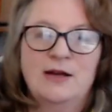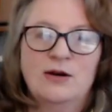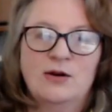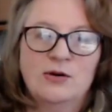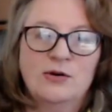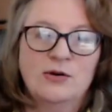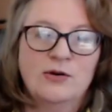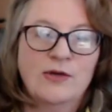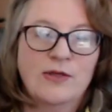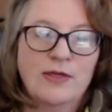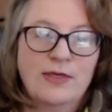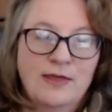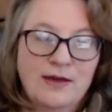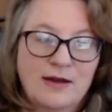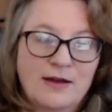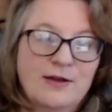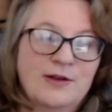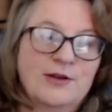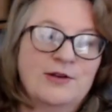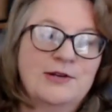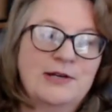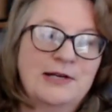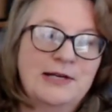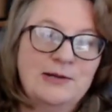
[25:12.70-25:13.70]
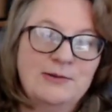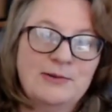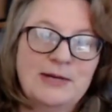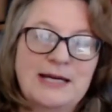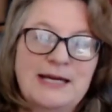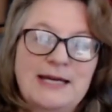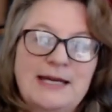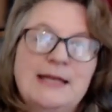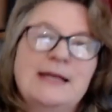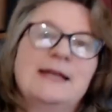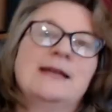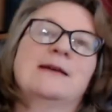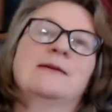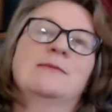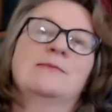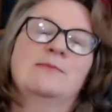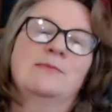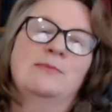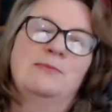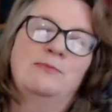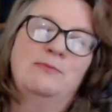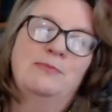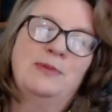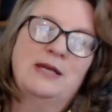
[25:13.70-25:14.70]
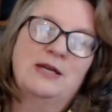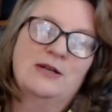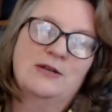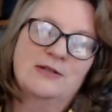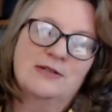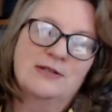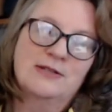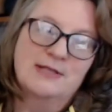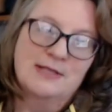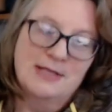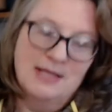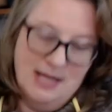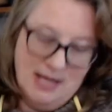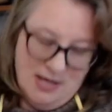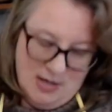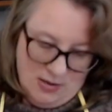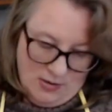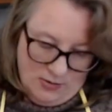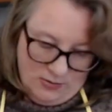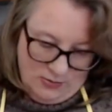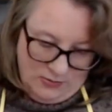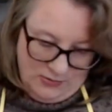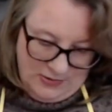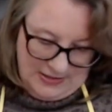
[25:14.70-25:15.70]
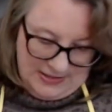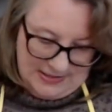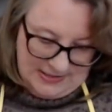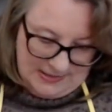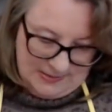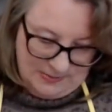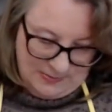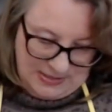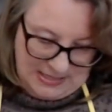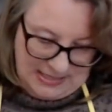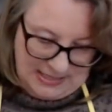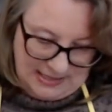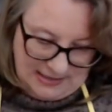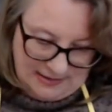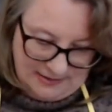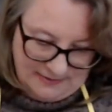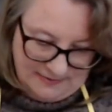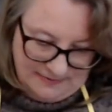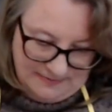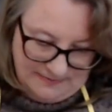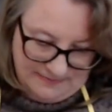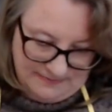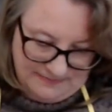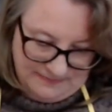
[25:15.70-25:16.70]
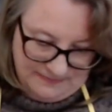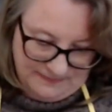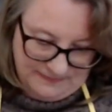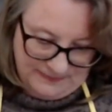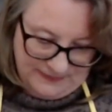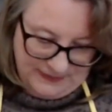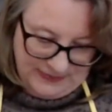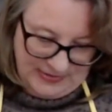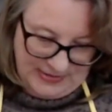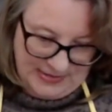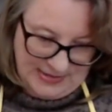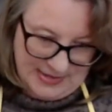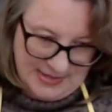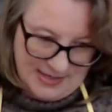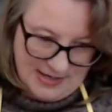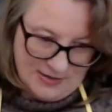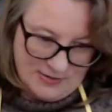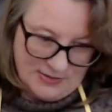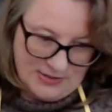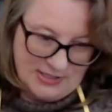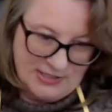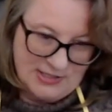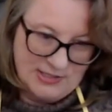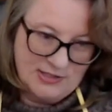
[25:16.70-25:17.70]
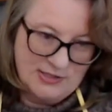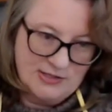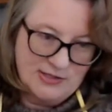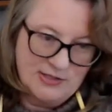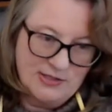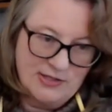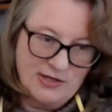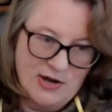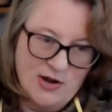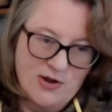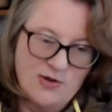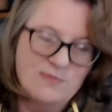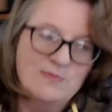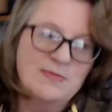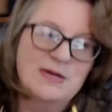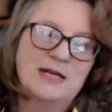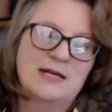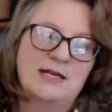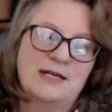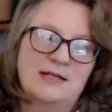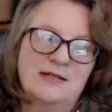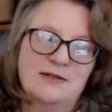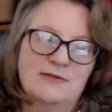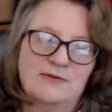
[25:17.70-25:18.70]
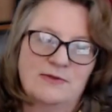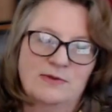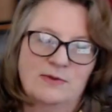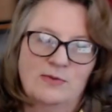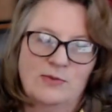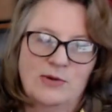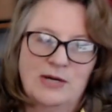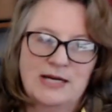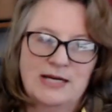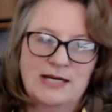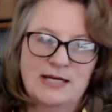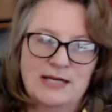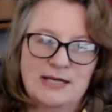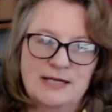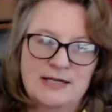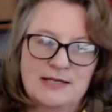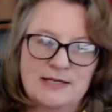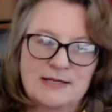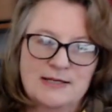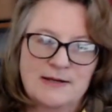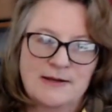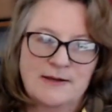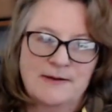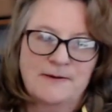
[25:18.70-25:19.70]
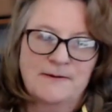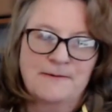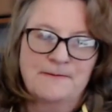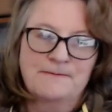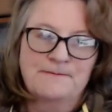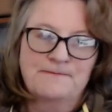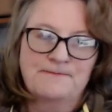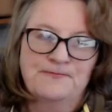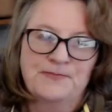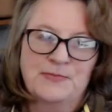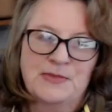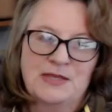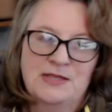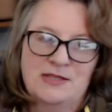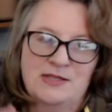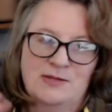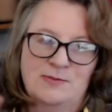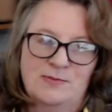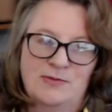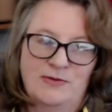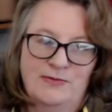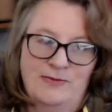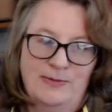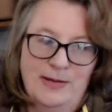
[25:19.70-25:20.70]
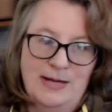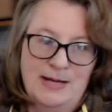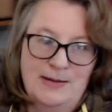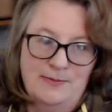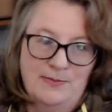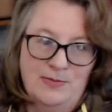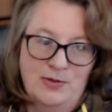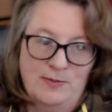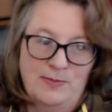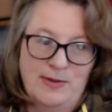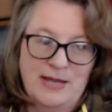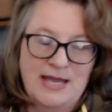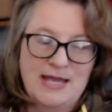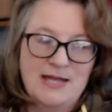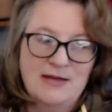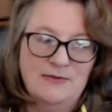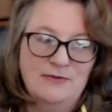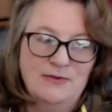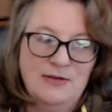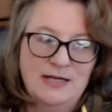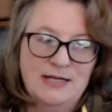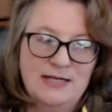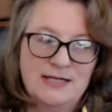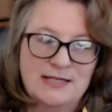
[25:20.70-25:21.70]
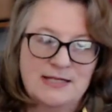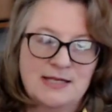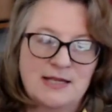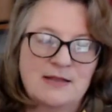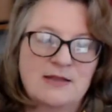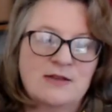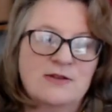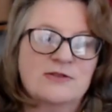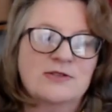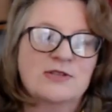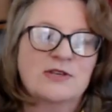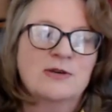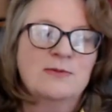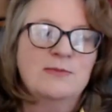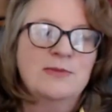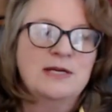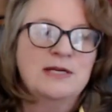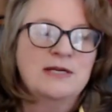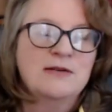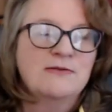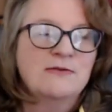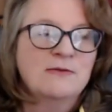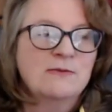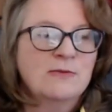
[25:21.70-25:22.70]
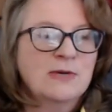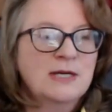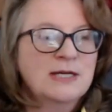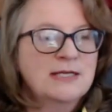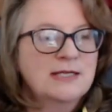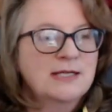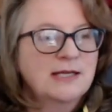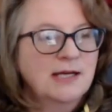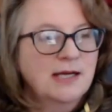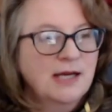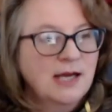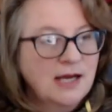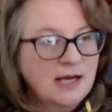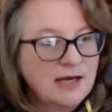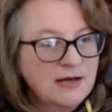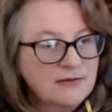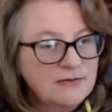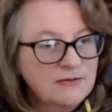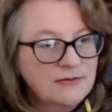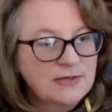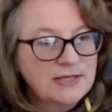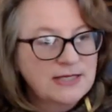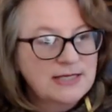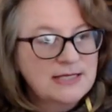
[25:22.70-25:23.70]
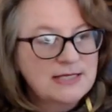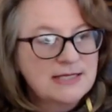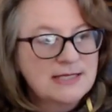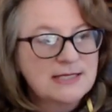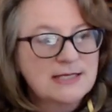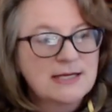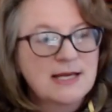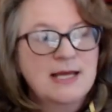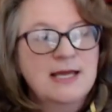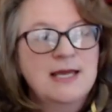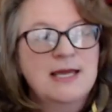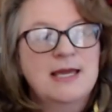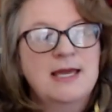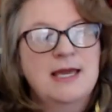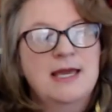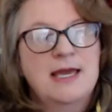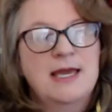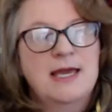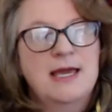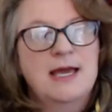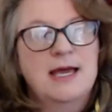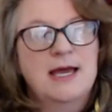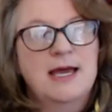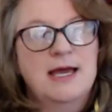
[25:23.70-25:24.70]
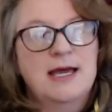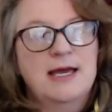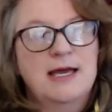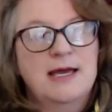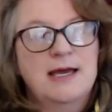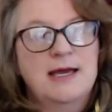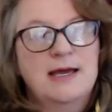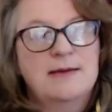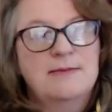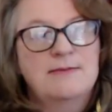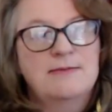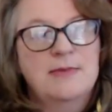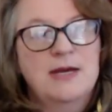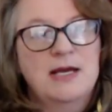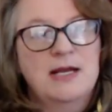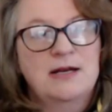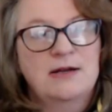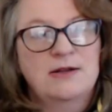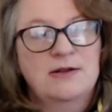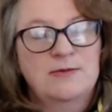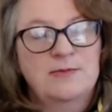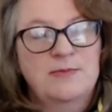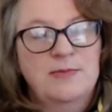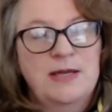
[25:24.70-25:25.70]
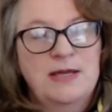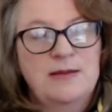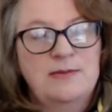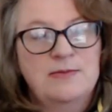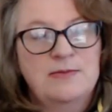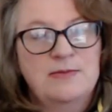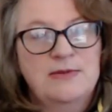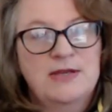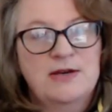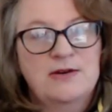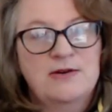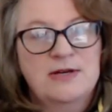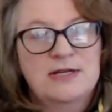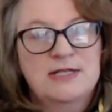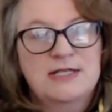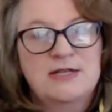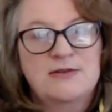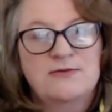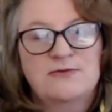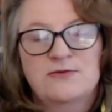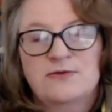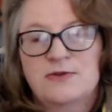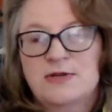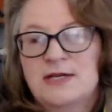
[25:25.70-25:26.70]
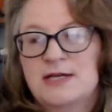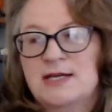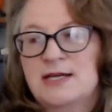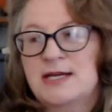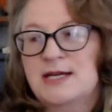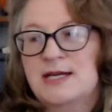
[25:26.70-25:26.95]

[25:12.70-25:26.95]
or the only way, because with spinning there are so many different ways to prepare fleece. There are so many different ways to card fleece. A lot of people, there are different